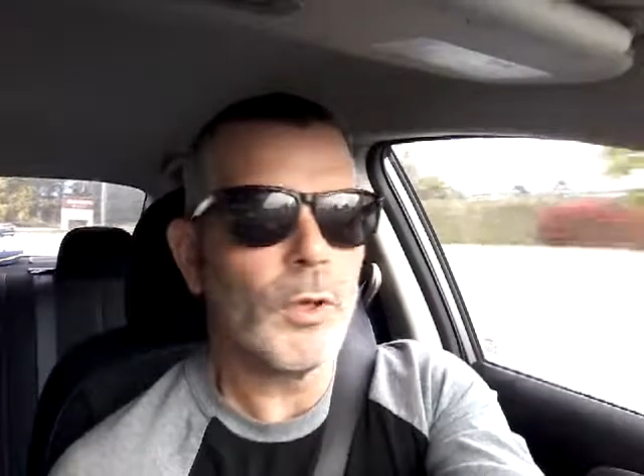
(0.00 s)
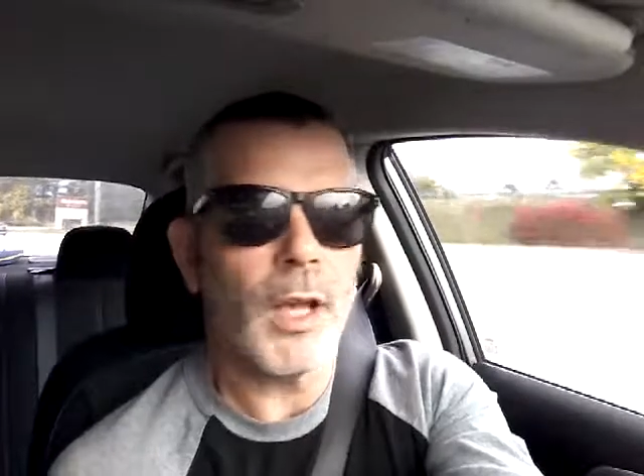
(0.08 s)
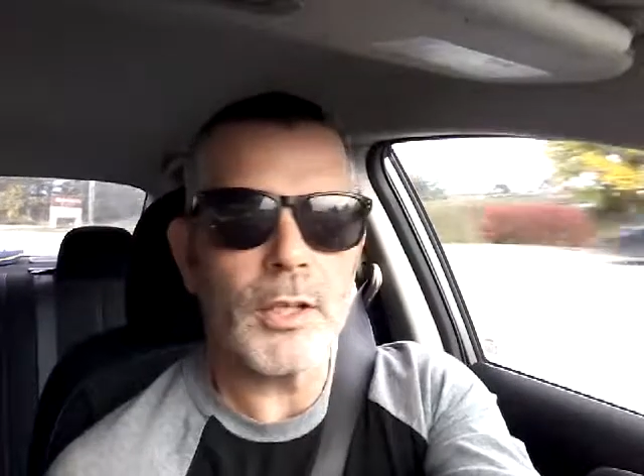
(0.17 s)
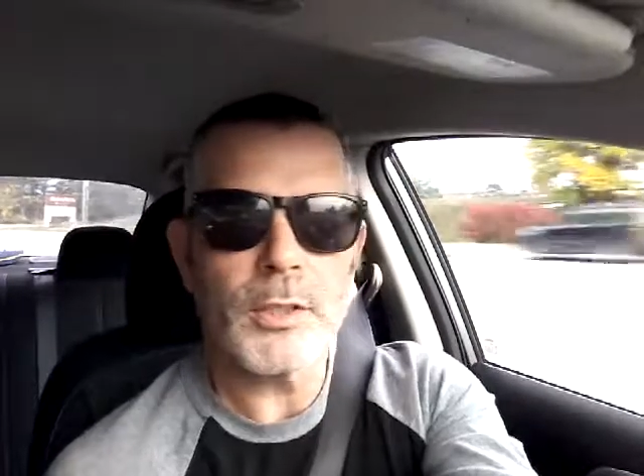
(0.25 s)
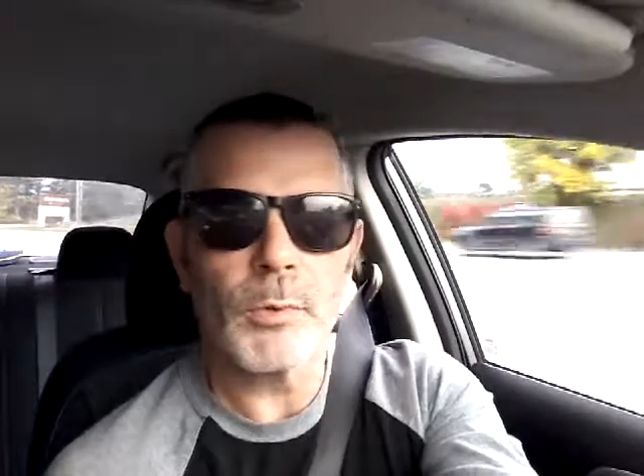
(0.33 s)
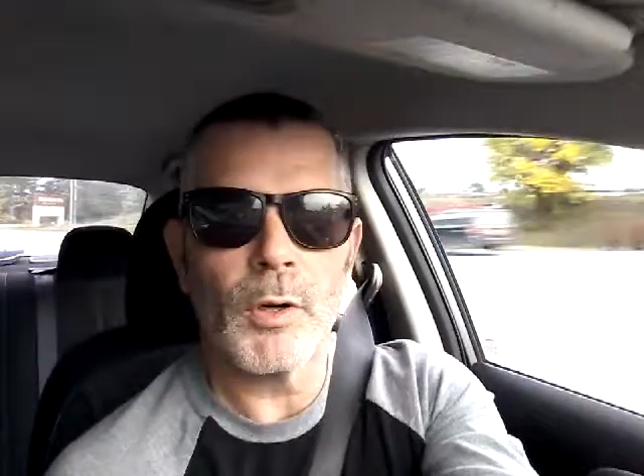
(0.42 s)

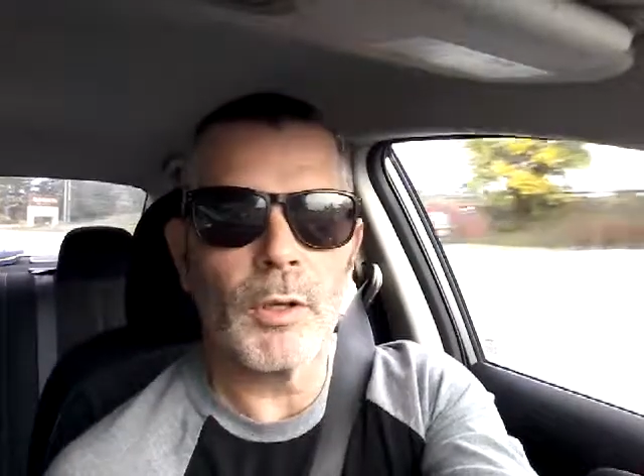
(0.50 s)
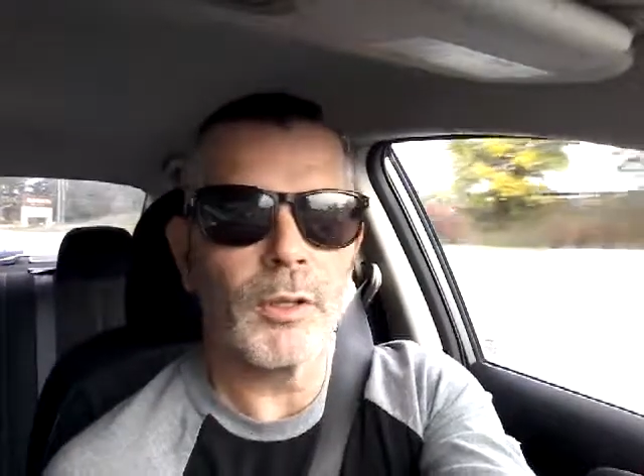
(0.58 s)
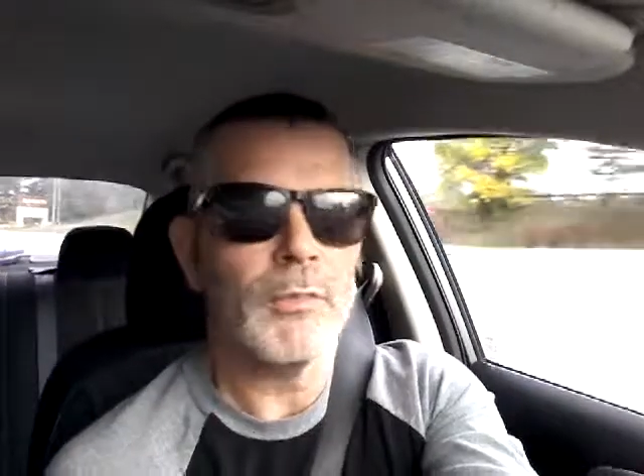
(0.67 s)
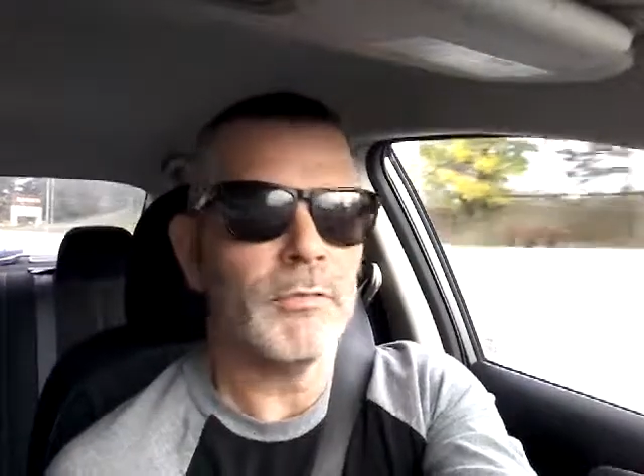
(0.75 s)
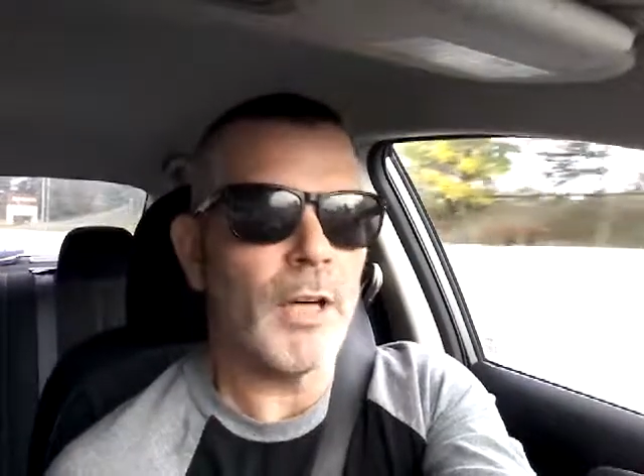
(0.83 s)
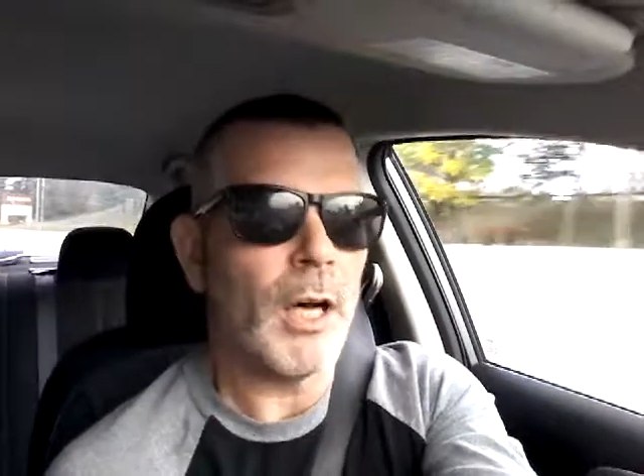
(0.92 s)
guesswork
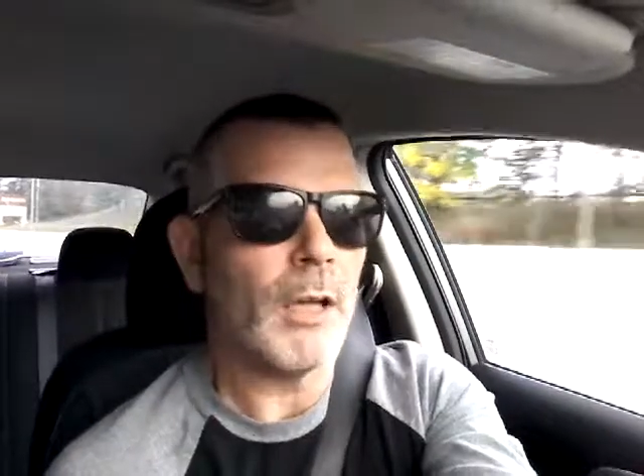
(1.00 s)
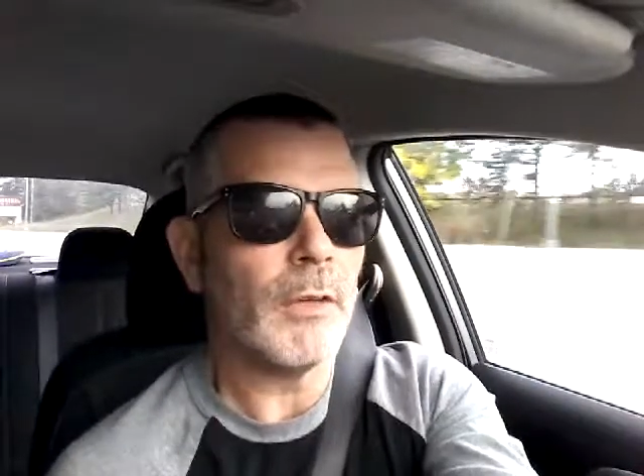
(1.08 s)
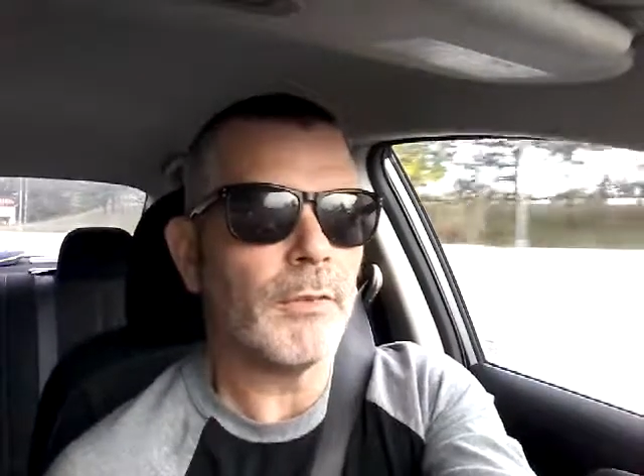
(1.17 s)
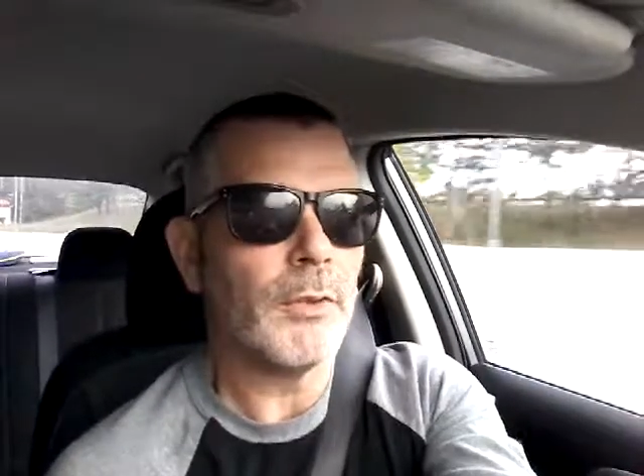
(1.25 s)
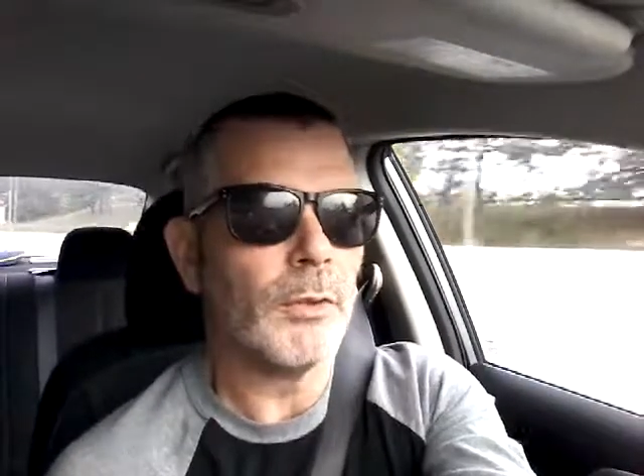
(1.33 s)
involved,